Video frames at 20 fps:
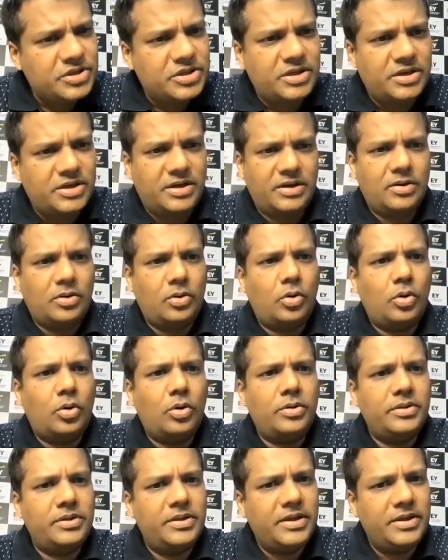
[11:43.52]
The
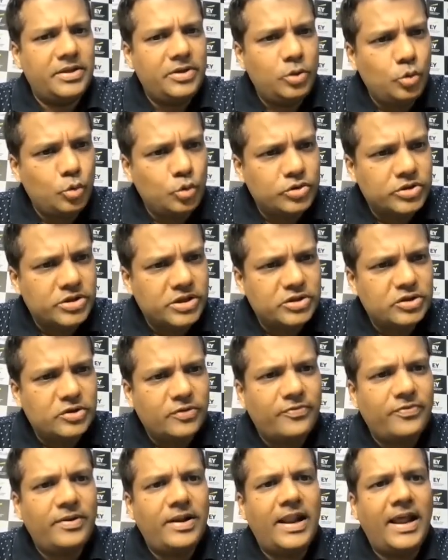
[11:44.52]
restriction
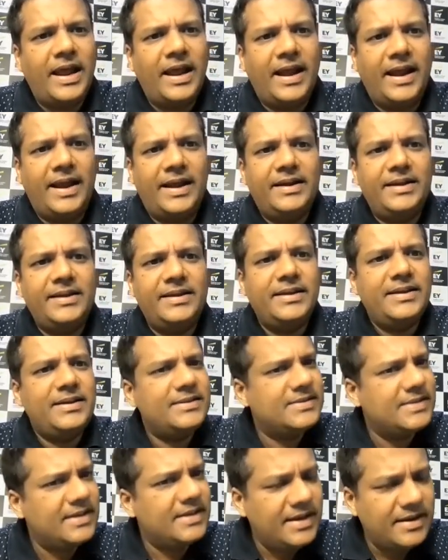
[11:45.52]
on the usage
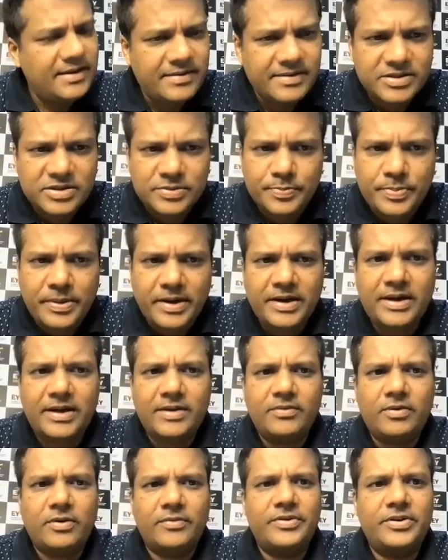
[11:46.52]
of land
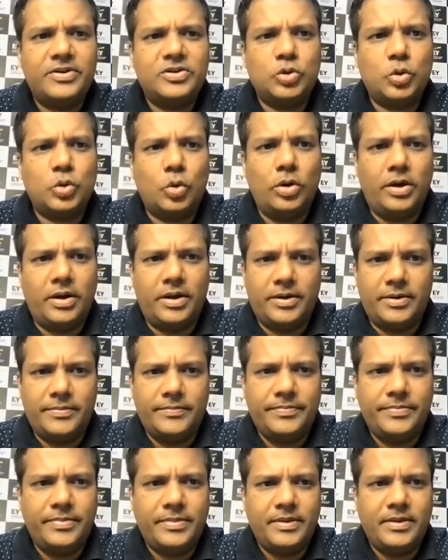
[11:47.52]
is
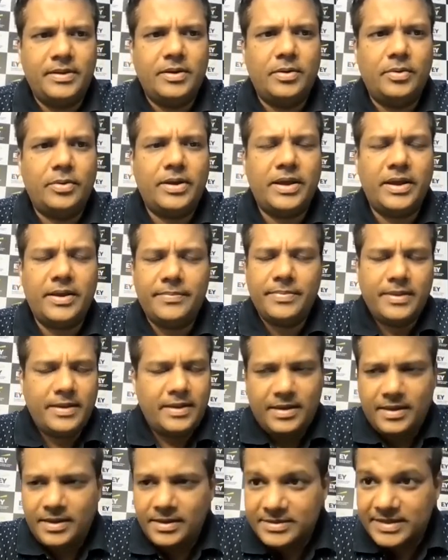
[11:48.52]
irrespective of its holder,
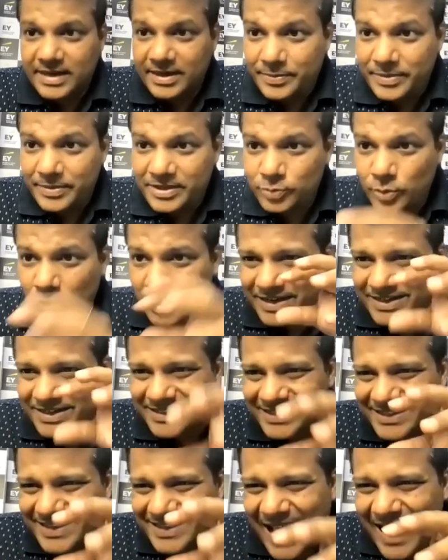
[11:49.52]
okay?
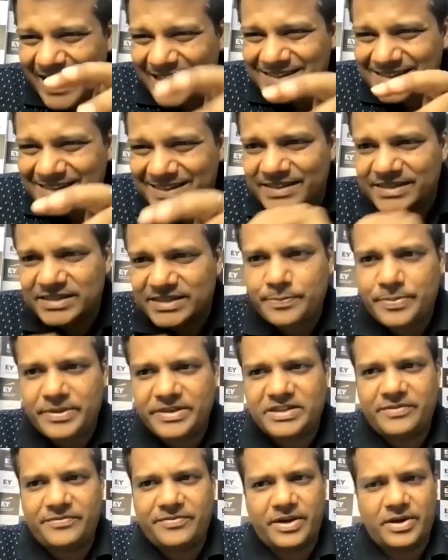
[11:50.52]
That means what? It's an
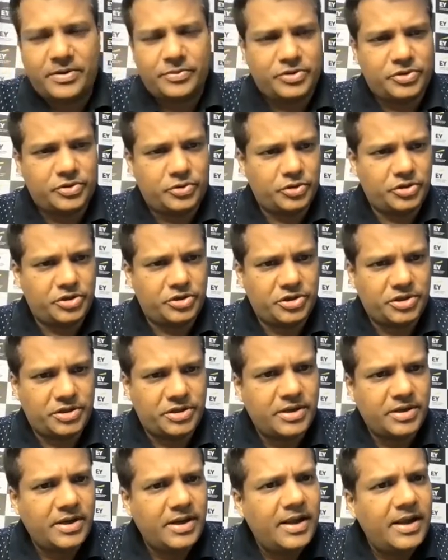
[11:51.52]
asset
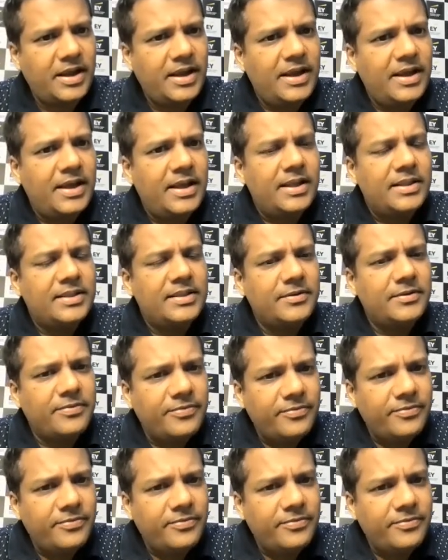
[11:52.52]
specific restriction.